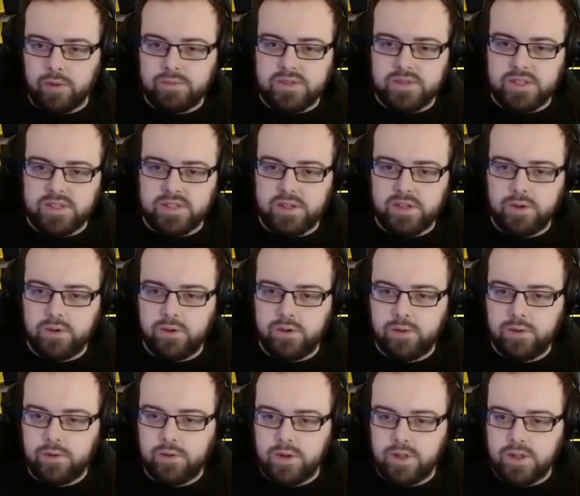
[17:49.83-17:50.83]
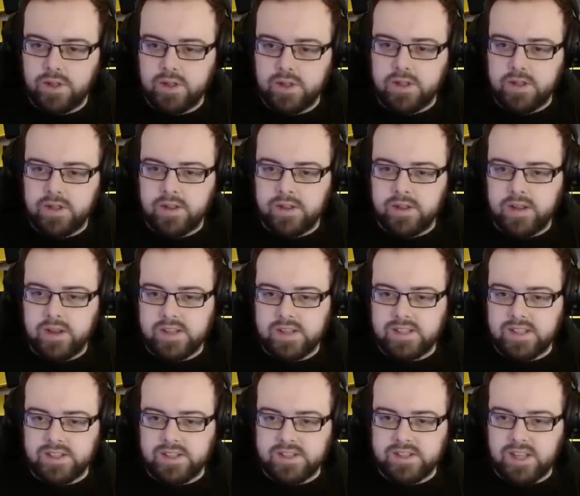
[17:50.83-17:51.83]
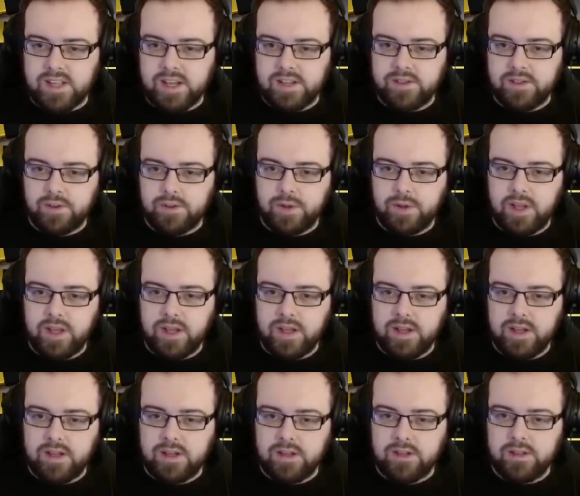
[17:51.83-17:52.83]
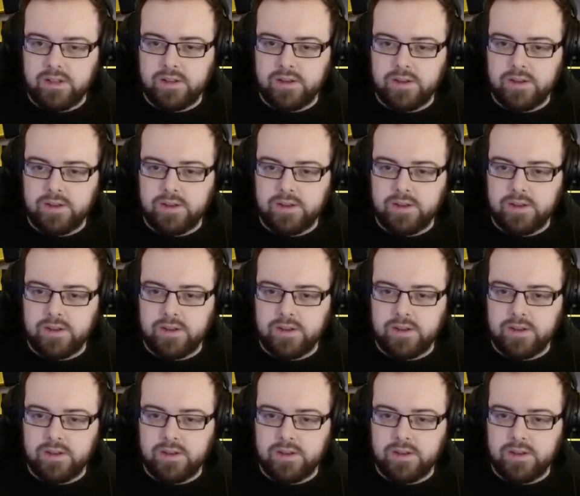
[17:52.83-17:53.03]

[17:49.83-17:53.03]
We're up to 2. Nice little slide through here.